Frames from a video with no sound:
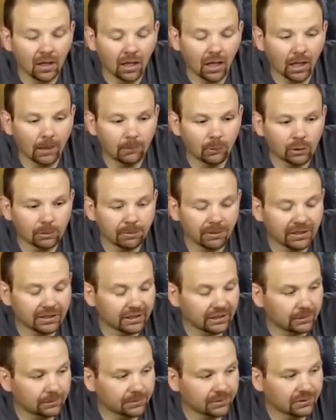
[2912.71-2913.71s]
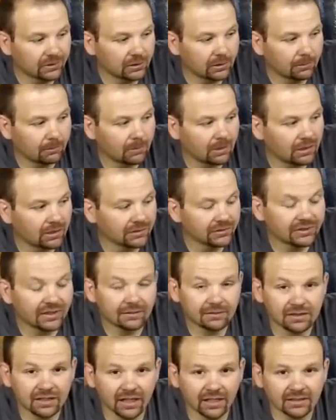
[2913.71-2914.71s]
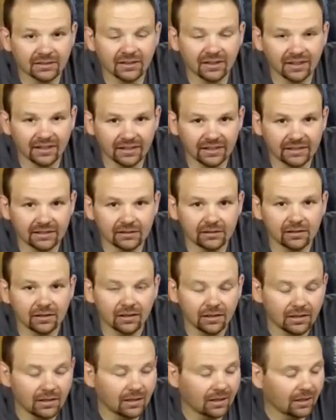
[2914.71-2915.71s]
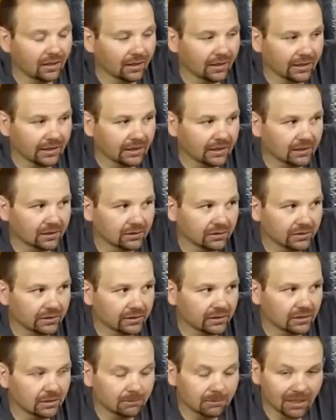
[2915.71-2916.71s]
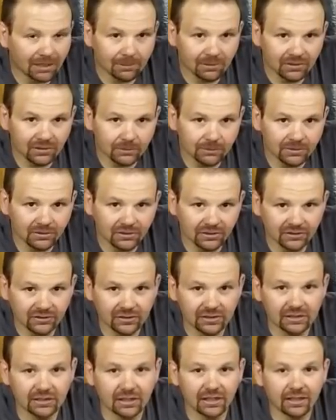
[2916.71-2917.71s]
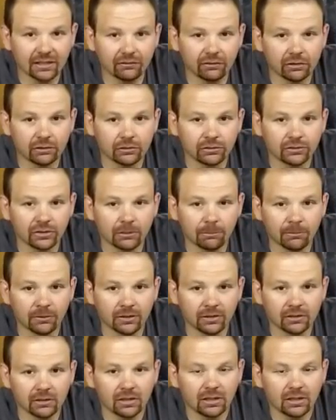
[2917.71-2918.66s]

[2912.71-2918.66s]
going to pick up some 7018 and maybe some 6011 or something,